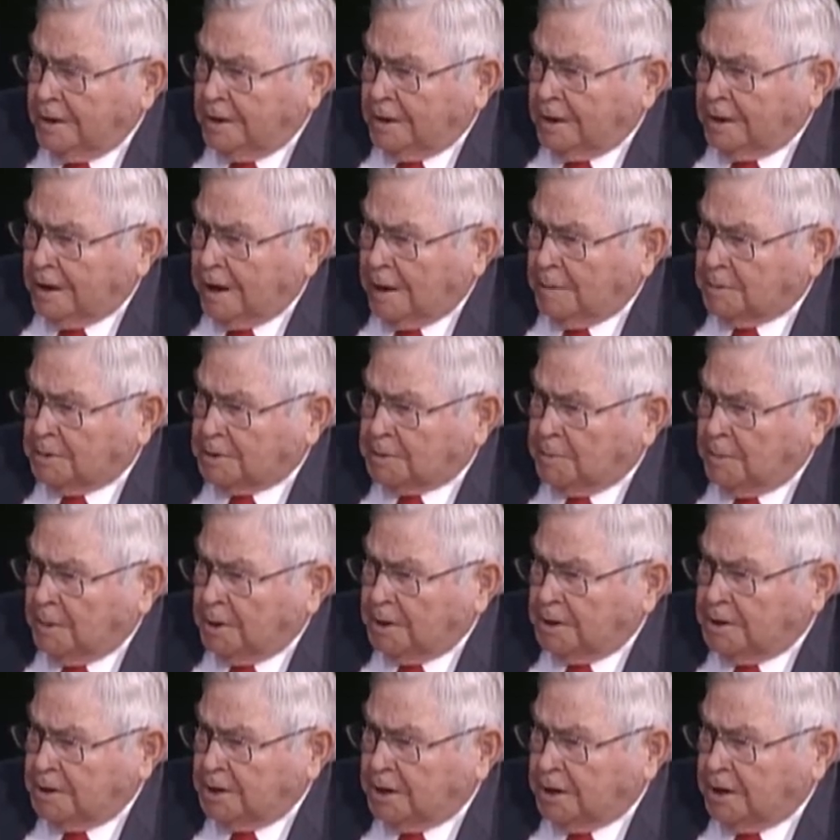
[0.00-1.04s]
how much
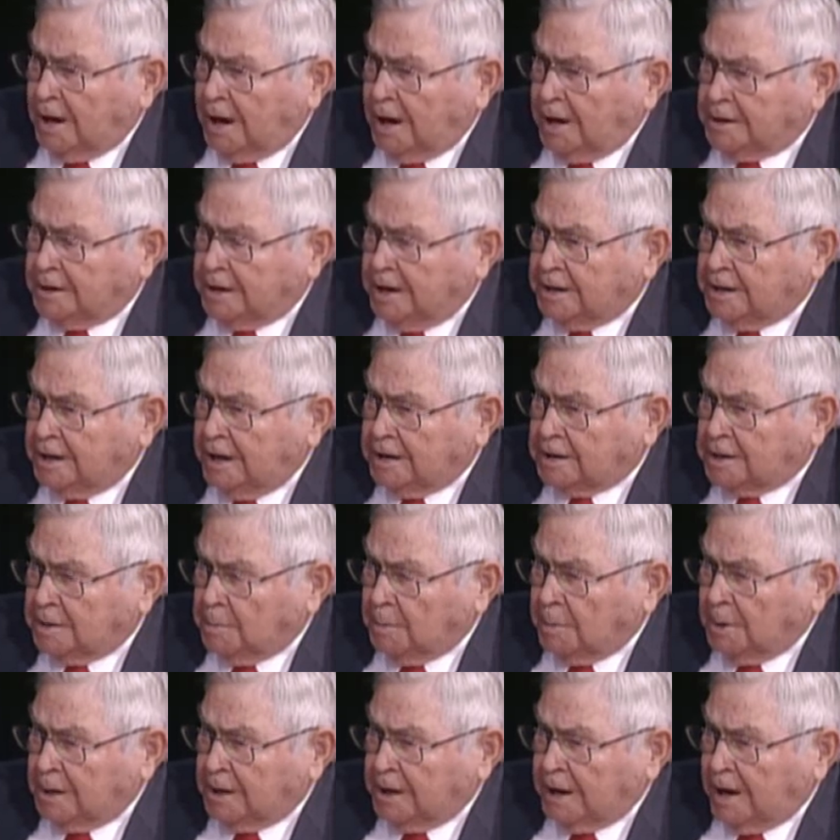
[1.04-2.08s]
money you got, and he take the
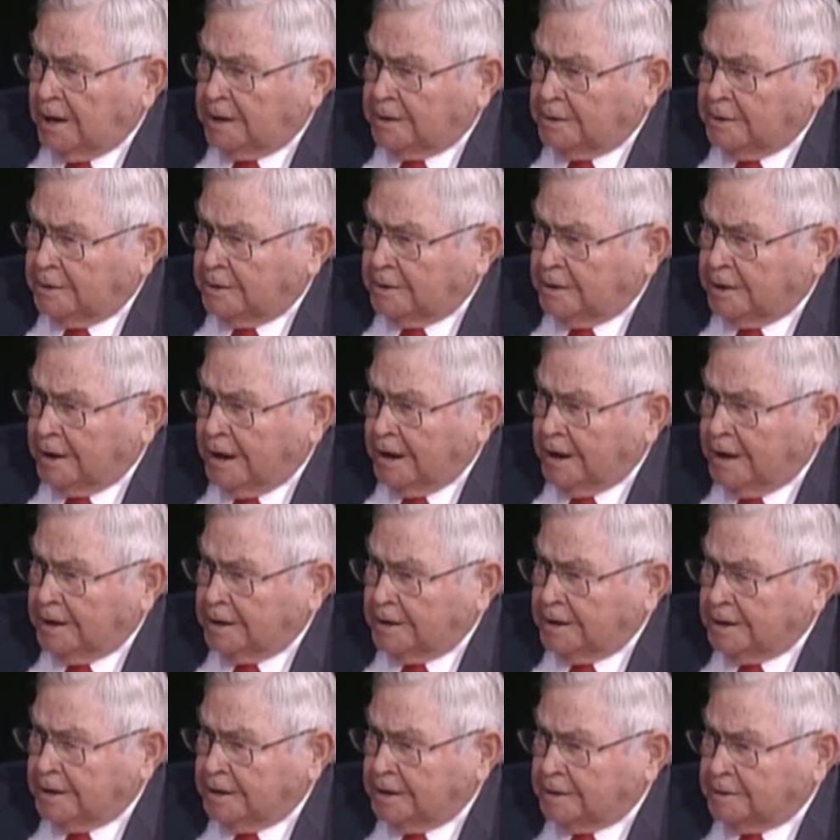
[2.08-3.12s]
money out of her hand
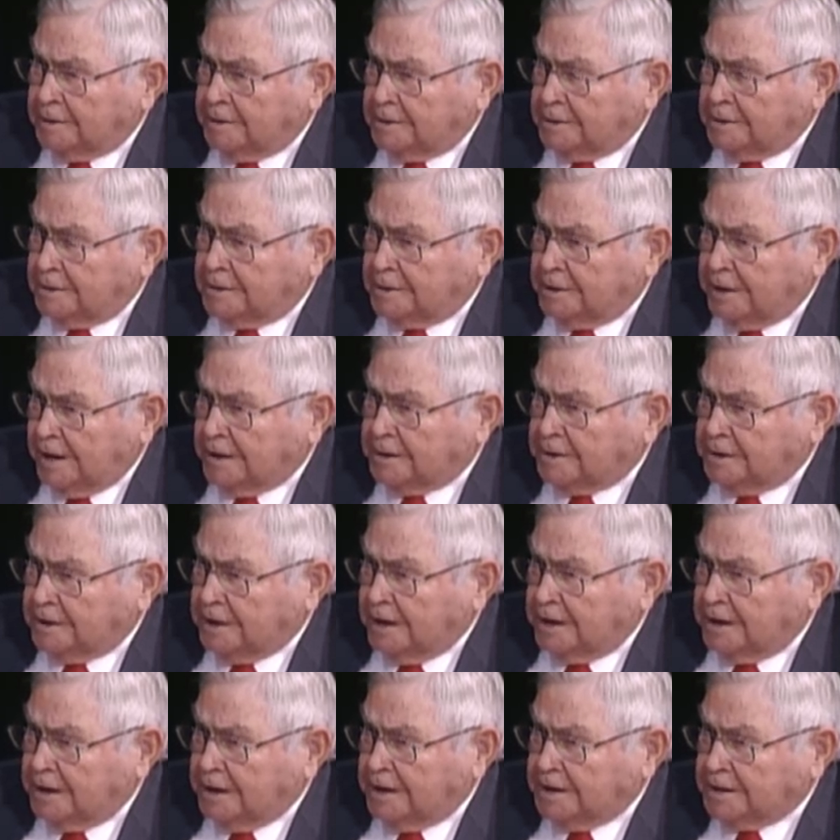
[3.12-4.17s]
and takes it
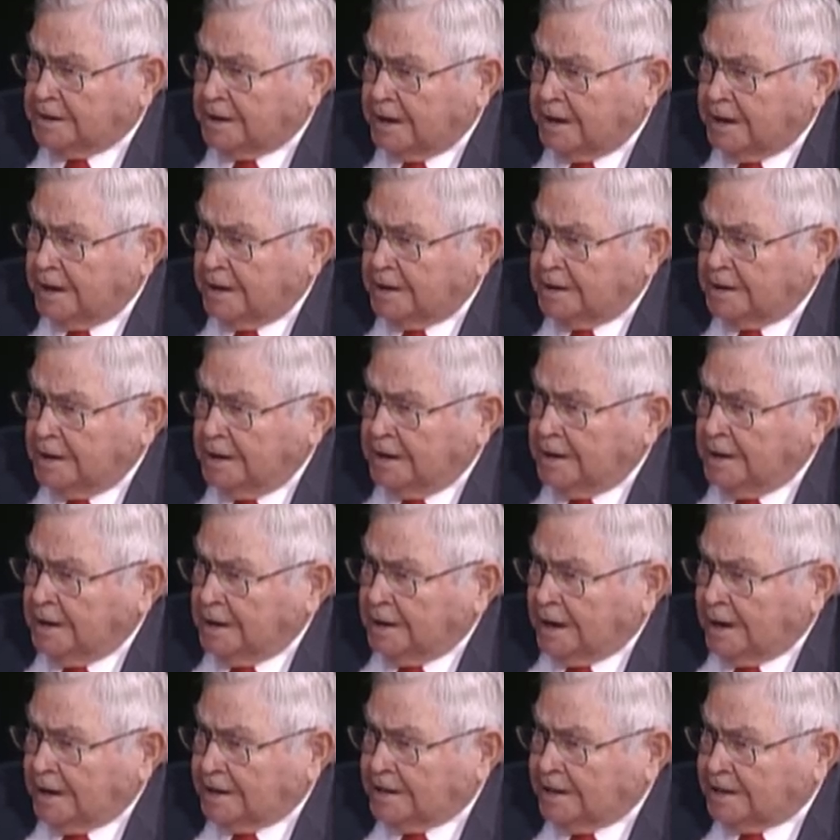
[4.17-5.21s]
in his hand.
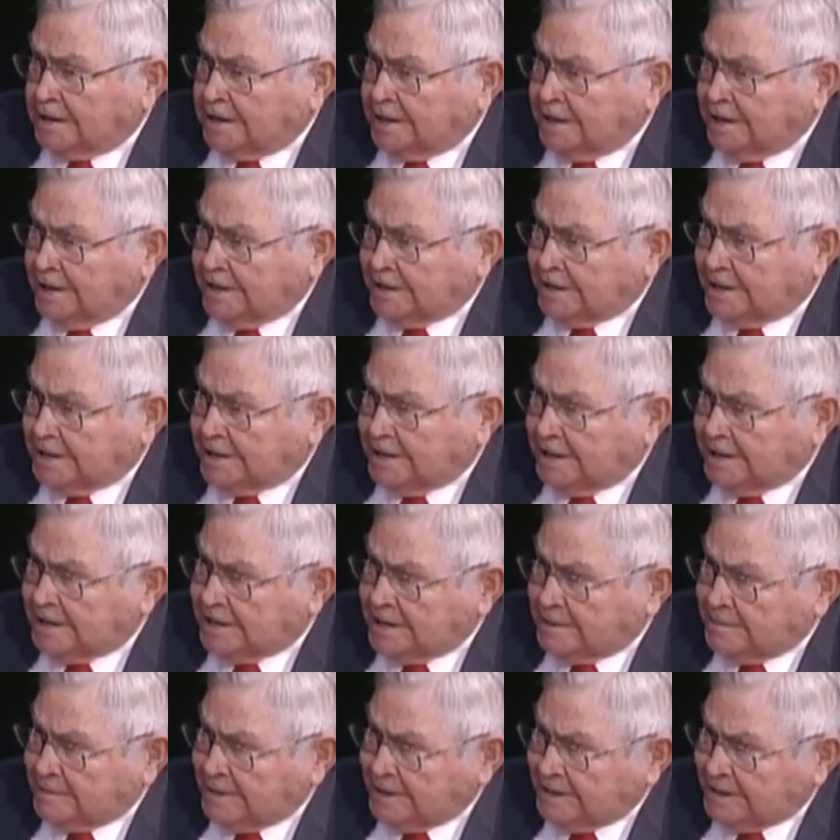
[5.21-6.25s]
I just like to take
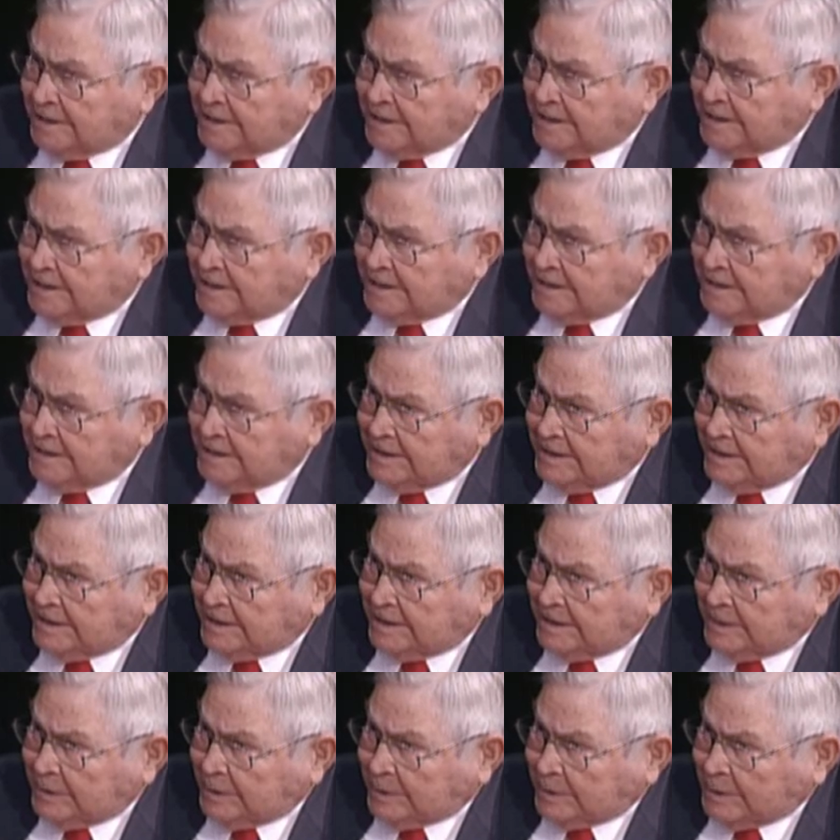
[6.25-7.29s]
him like this here and
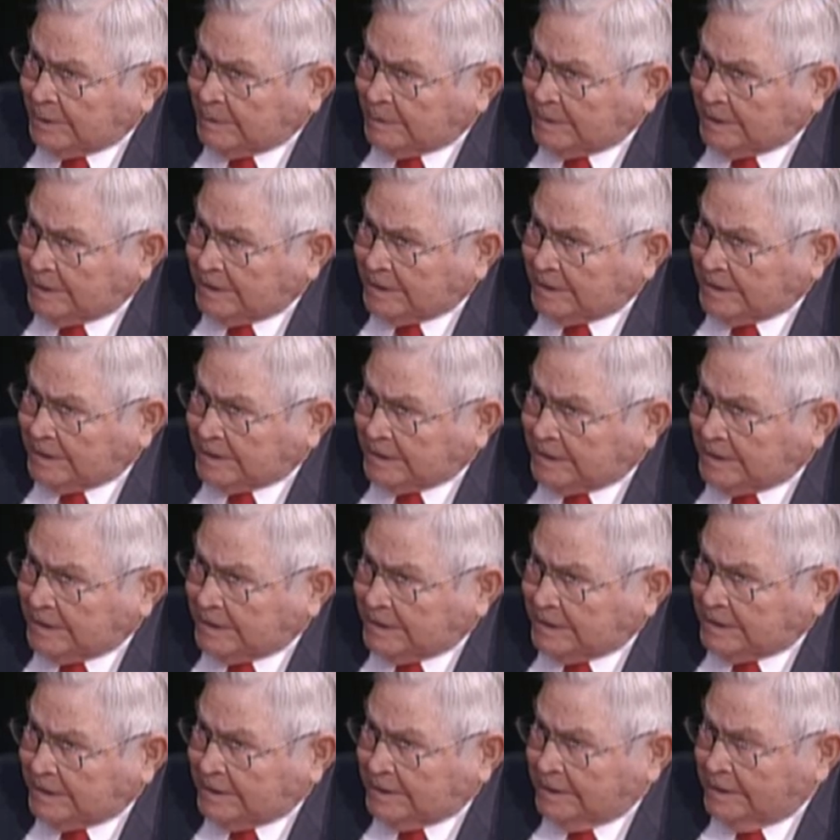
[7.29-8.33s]
just choke him like that
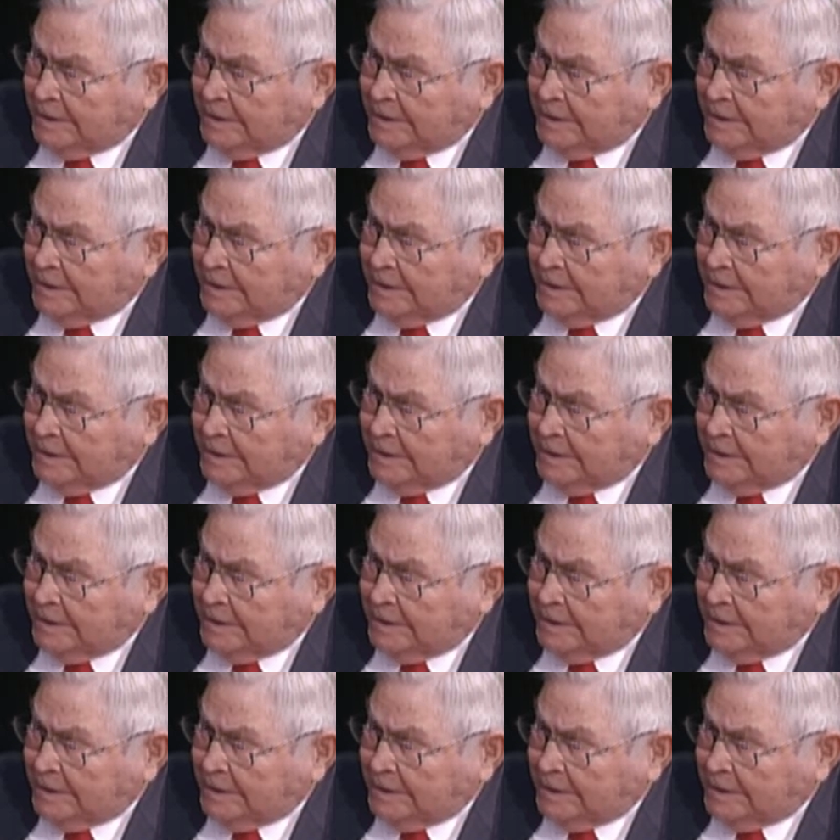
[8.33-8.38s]
there.